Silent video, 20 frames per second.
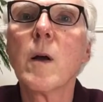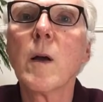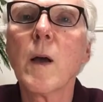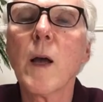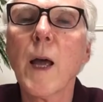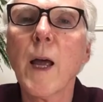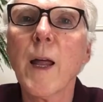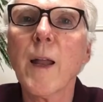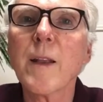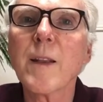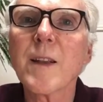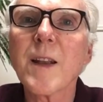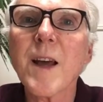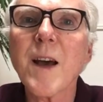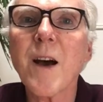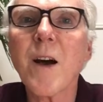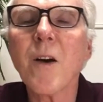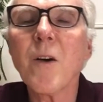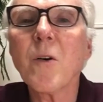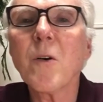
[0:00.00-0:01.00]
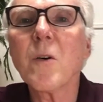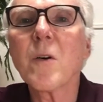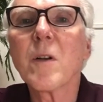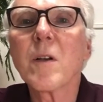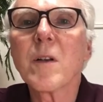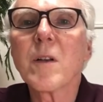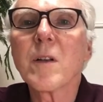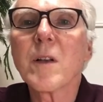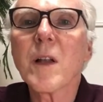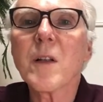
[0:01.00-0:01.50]
And now,
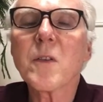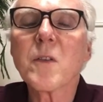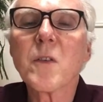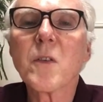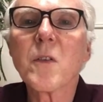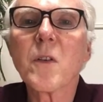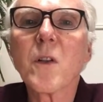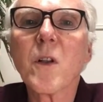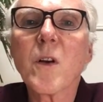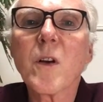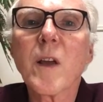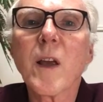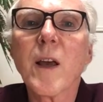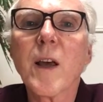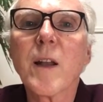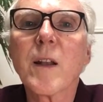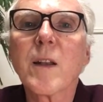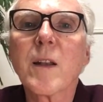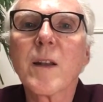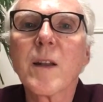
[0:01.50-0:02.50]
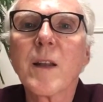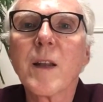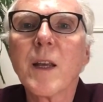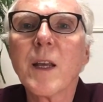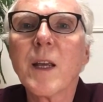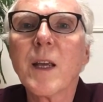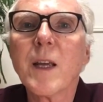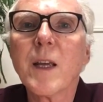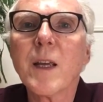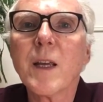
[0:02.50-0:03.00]
let's look at
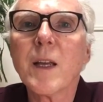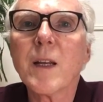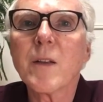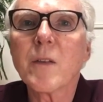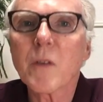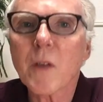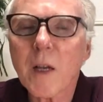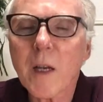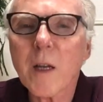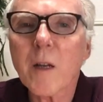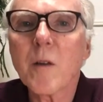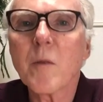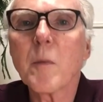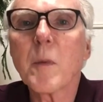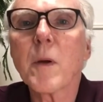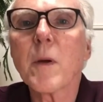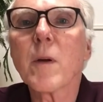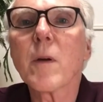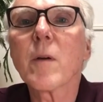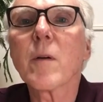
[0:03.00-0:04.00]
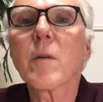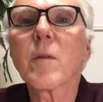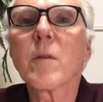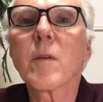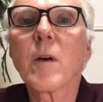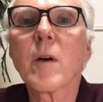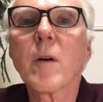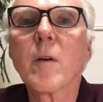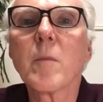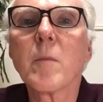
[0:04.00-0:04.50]
a second beer
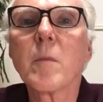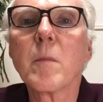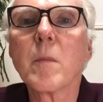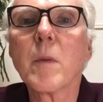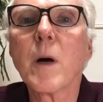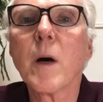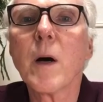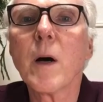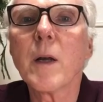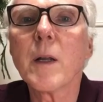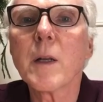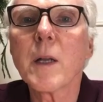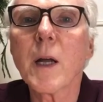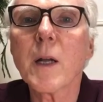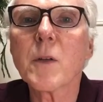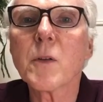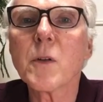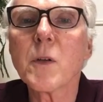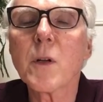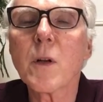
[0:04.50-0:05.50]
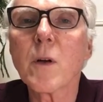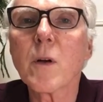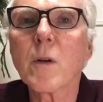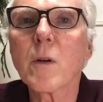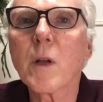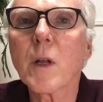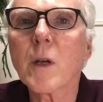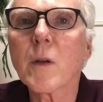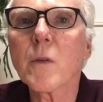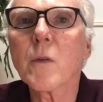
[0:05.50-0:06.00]
from Hitachino
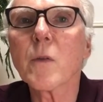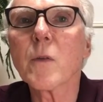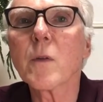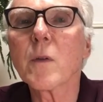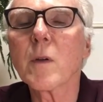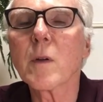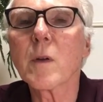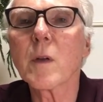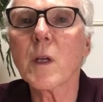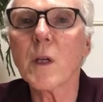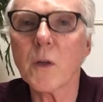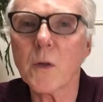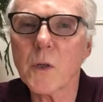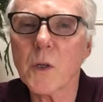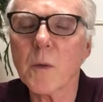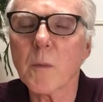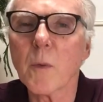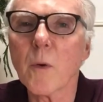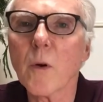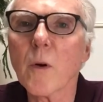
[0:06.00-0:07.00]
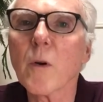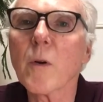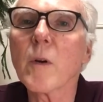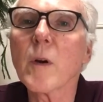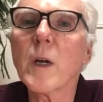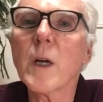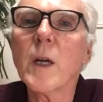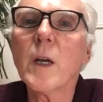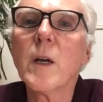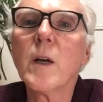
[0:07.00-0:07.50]
Nest Kyuchi
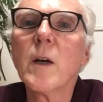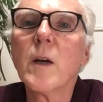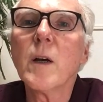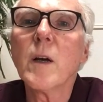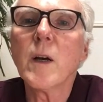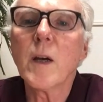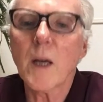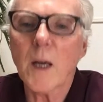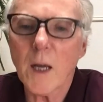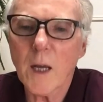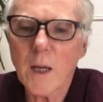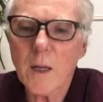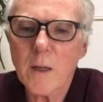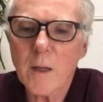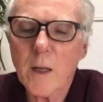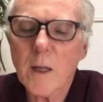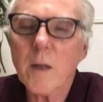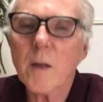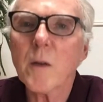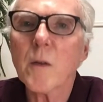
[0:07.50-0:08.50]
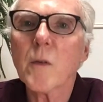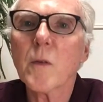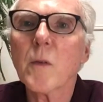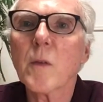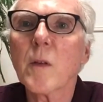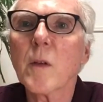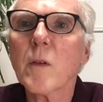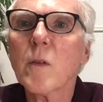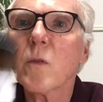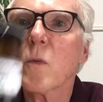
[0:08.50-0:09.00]
Brewery, and that is
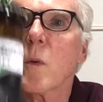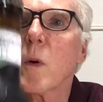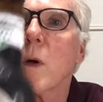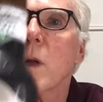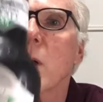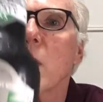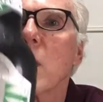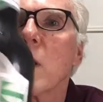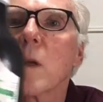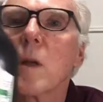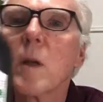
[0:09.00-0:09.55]
this one.